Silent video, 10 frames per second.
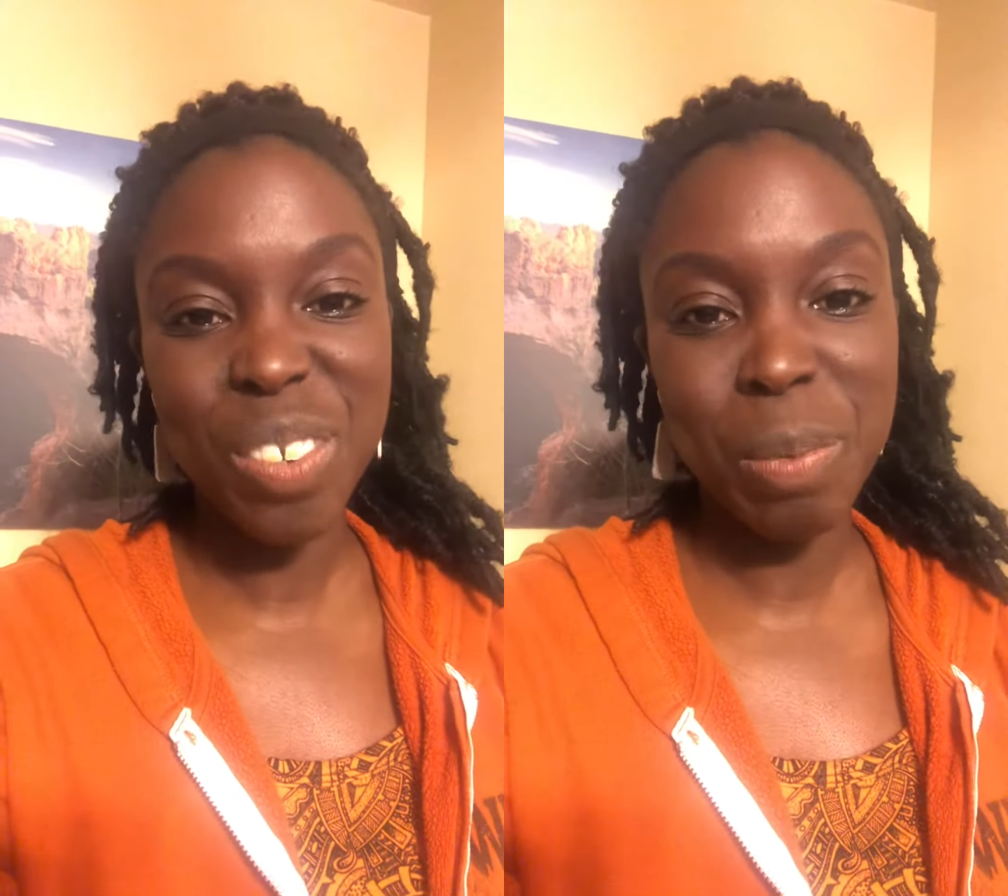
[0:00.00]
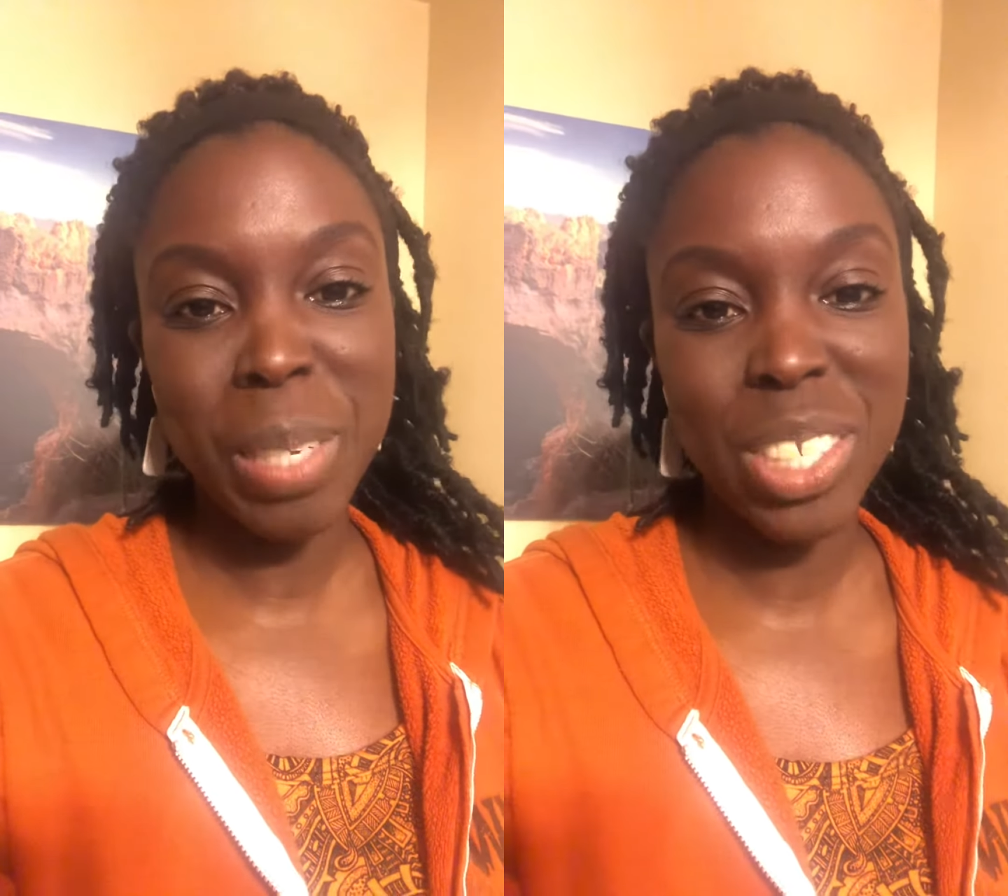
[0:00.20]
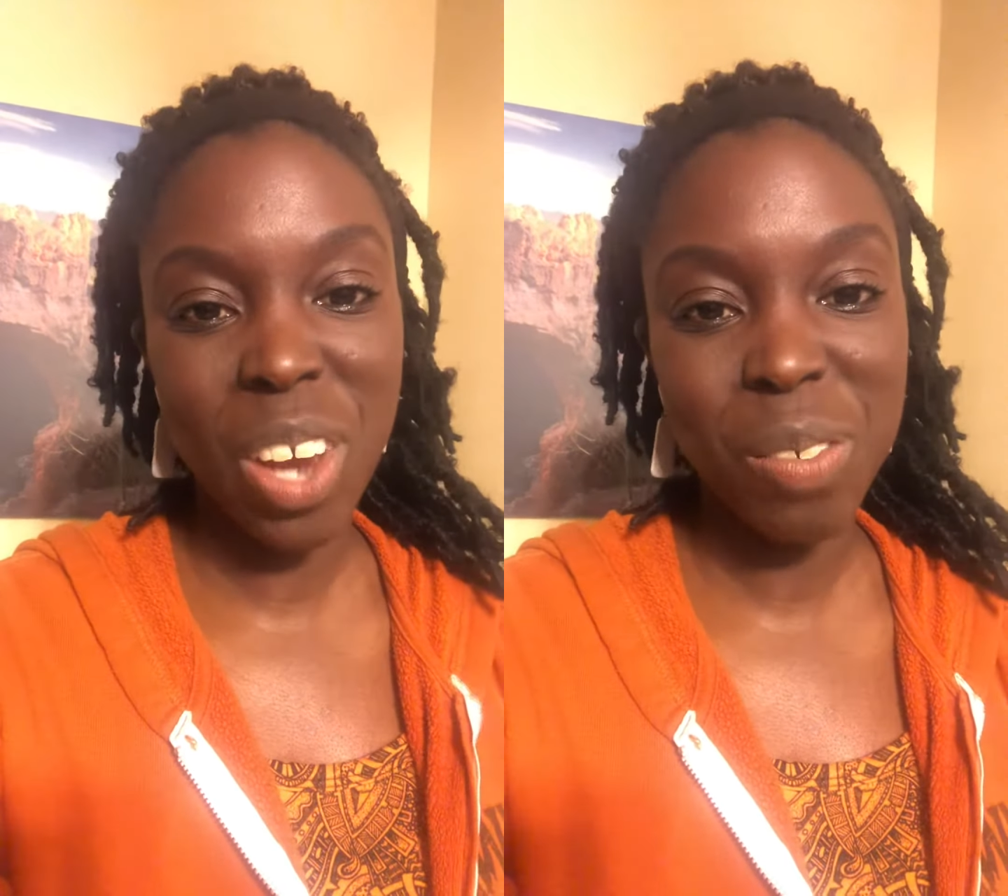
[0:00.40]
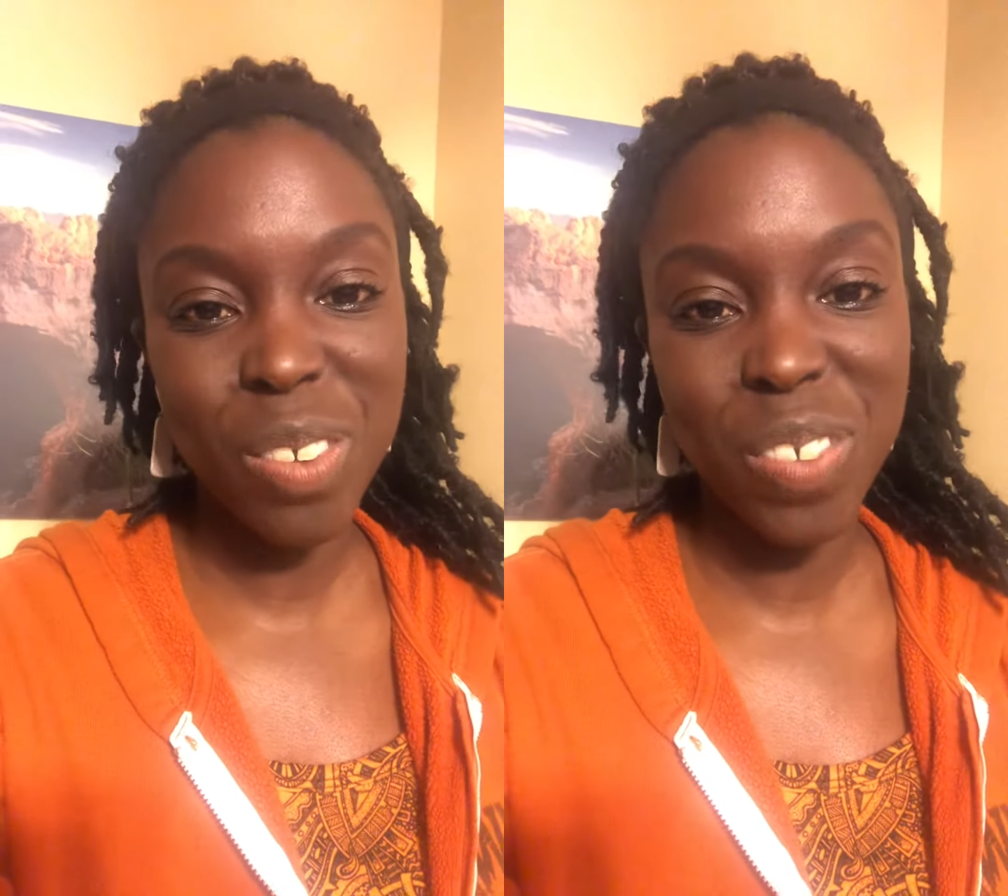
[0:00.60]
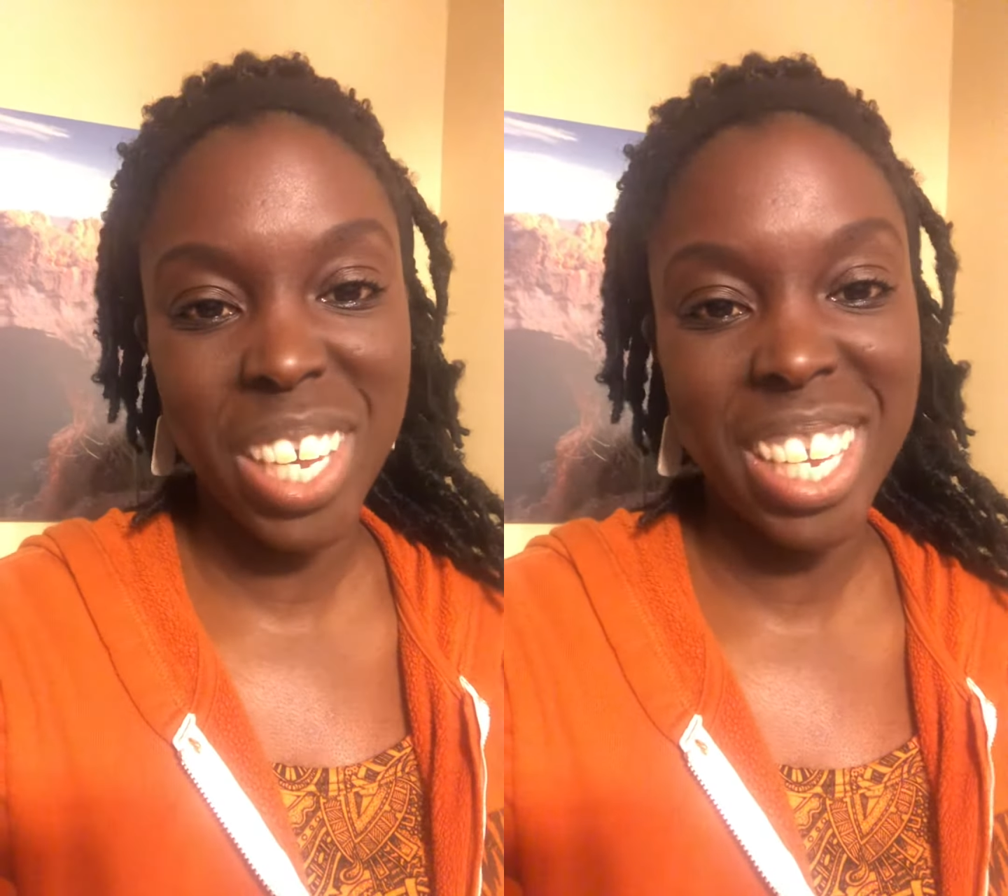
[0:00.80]
from Travel
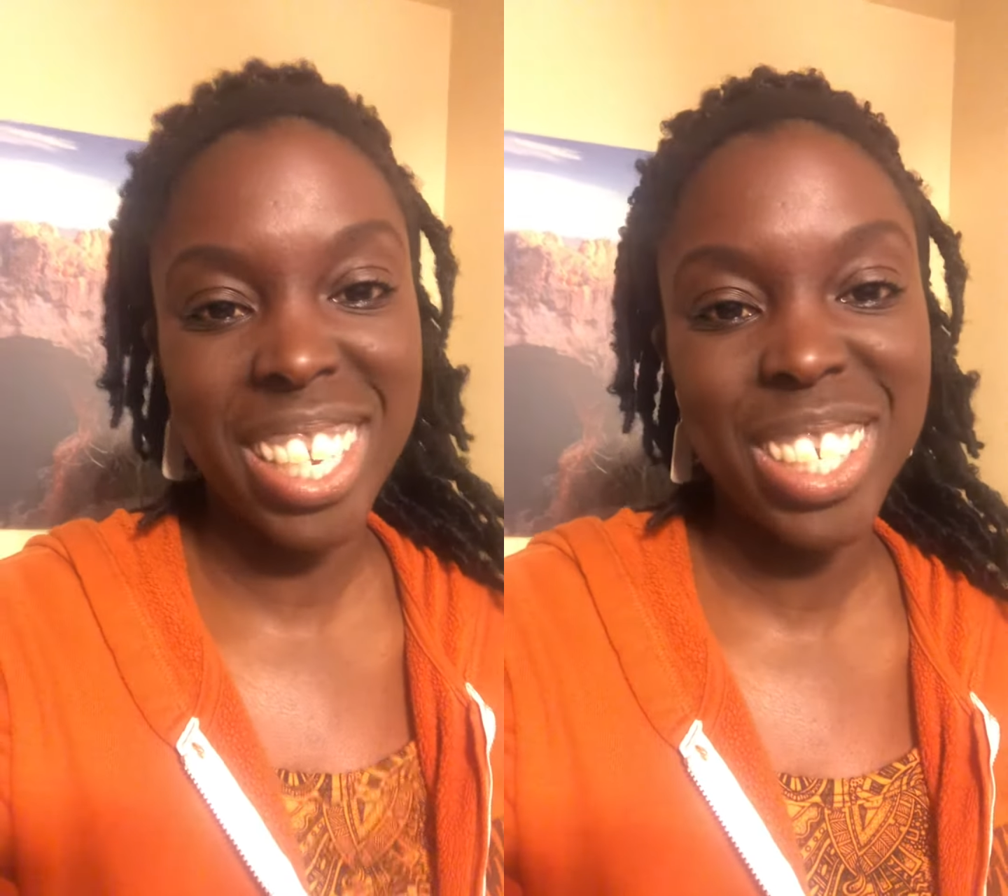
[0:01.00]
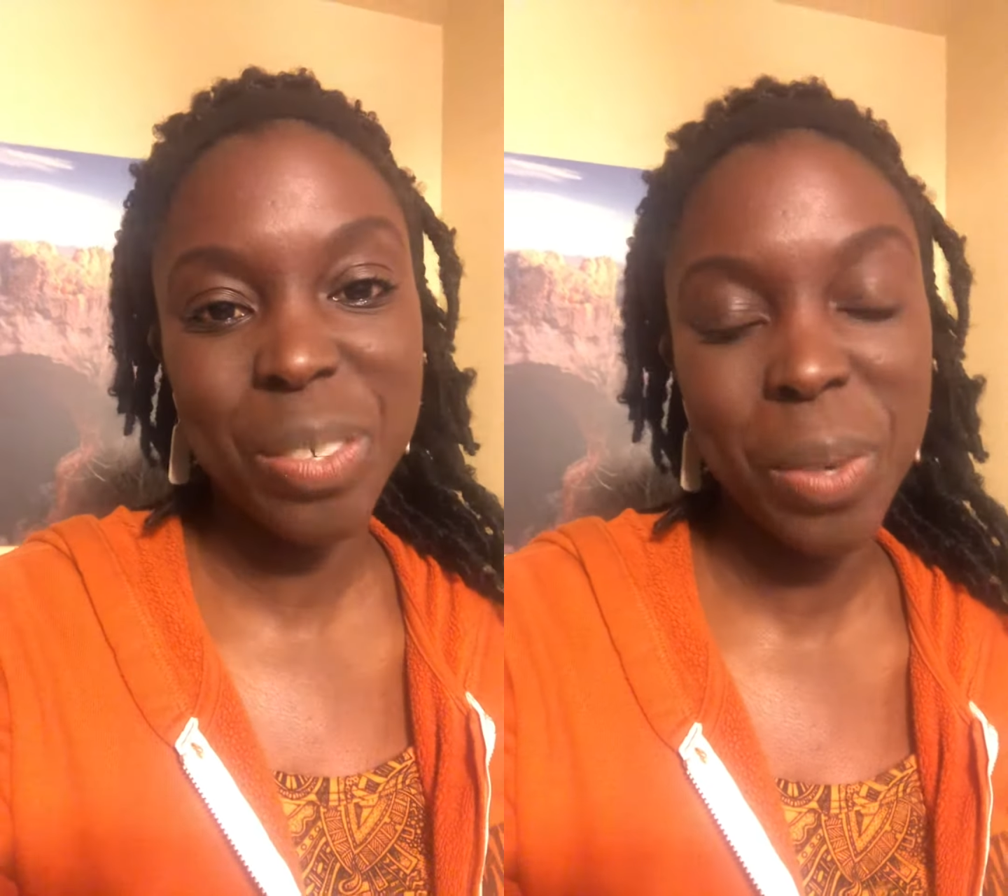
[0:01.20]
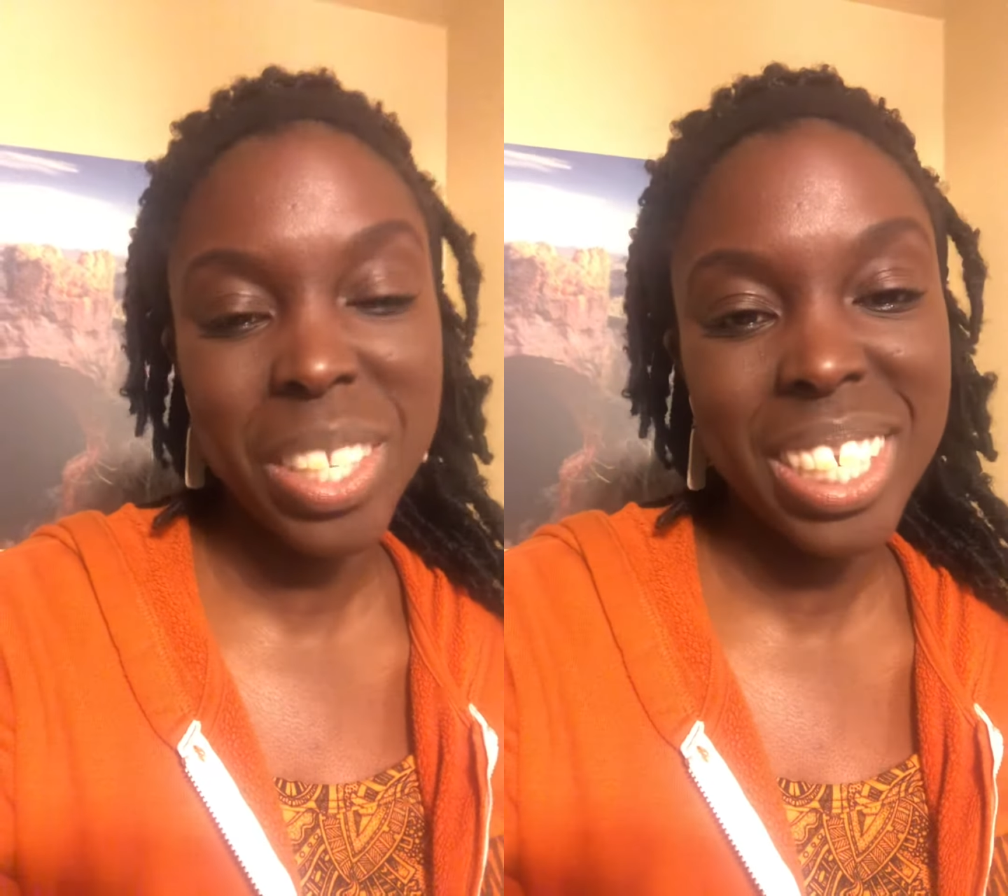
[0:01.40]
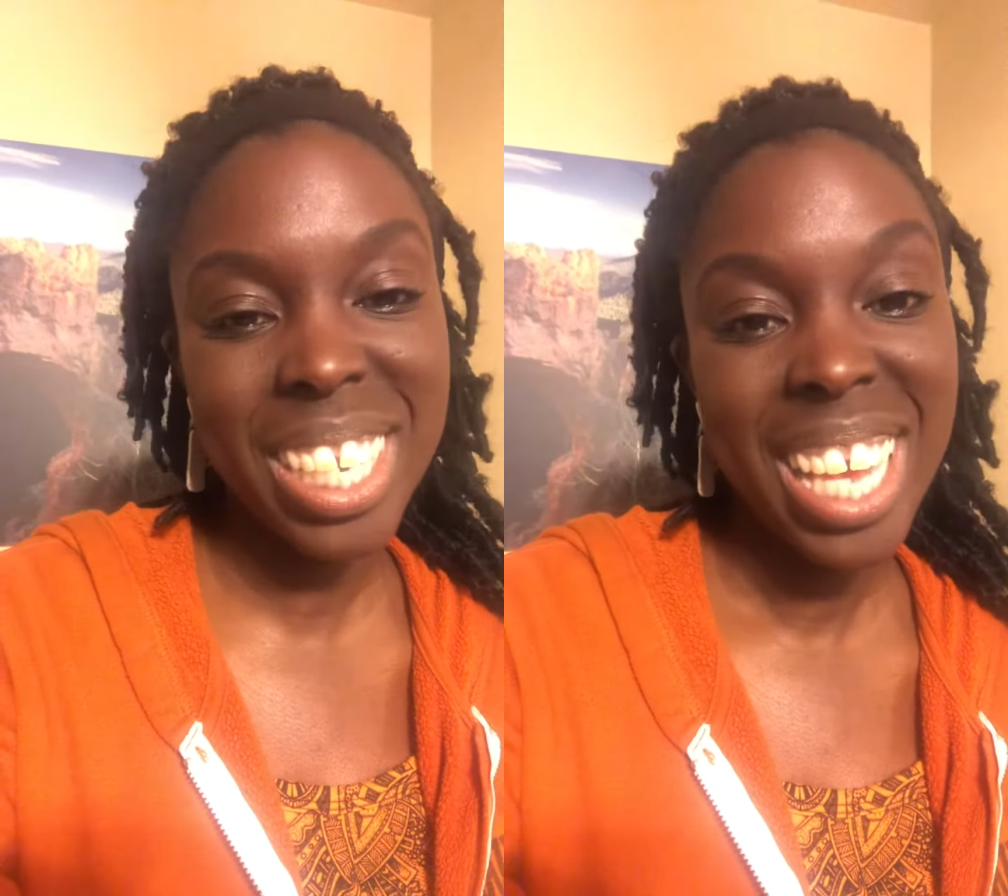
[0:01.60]
Fin. Just wanted to